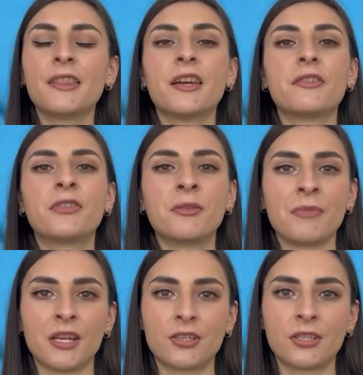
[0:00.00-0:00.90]
their
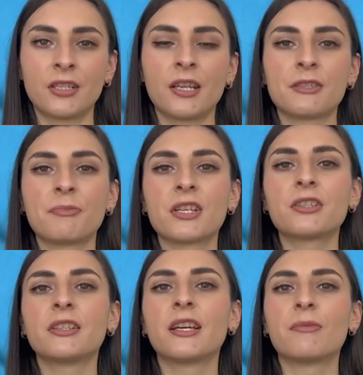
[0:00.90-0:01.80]
formation,
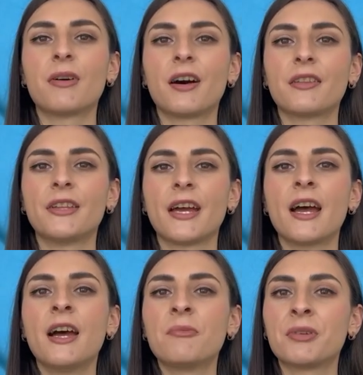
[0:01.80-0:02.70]
especially about the
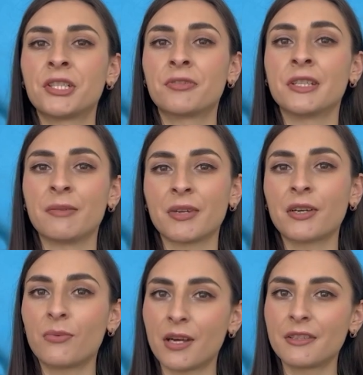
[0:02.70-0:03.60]

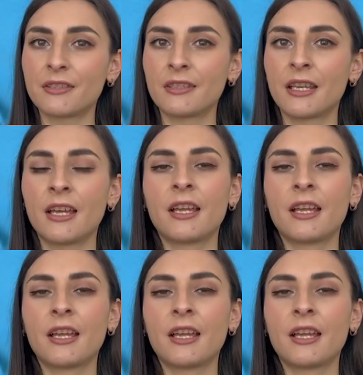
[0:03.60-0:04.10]
patronymic ones